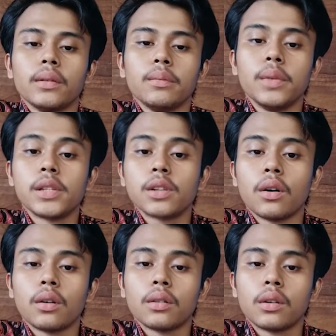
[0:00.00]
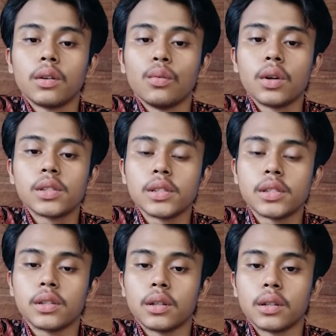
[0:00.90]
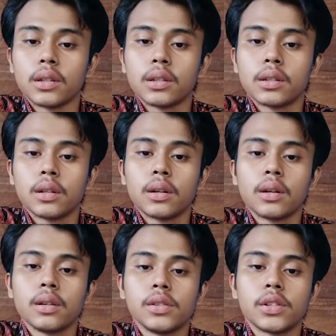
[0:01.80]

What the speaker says: Based on what is learned,